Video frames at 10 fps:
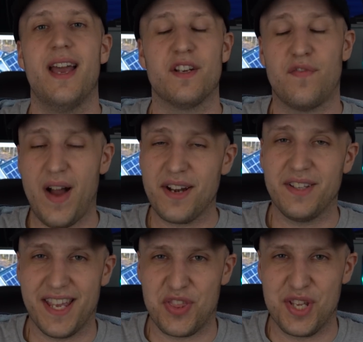and to
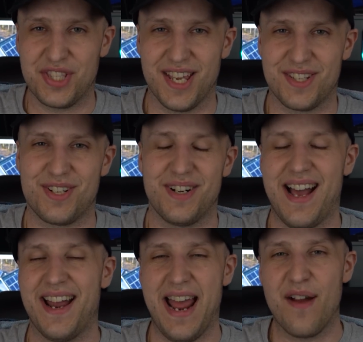finally get these things turned
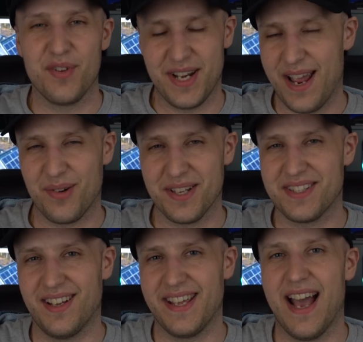on every day when it's
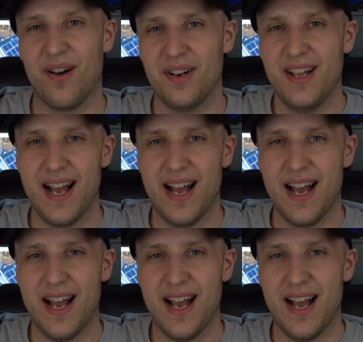sunny out.